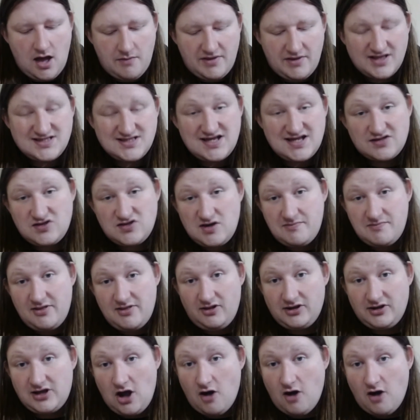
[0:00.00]
It's got the
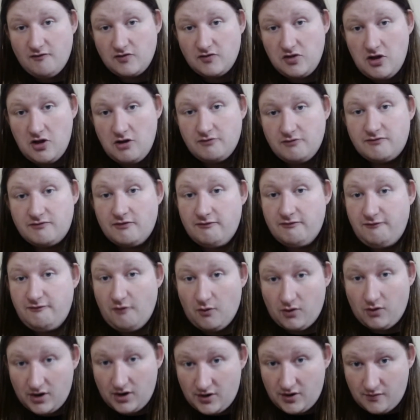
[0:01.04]
ability Overload for
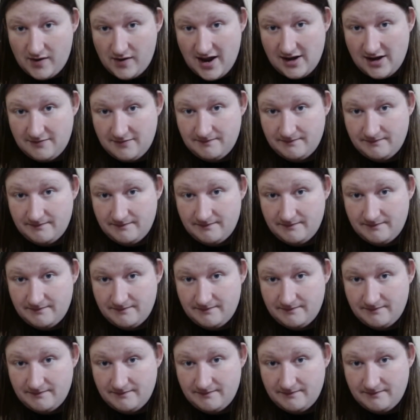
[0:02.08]
4 in a red.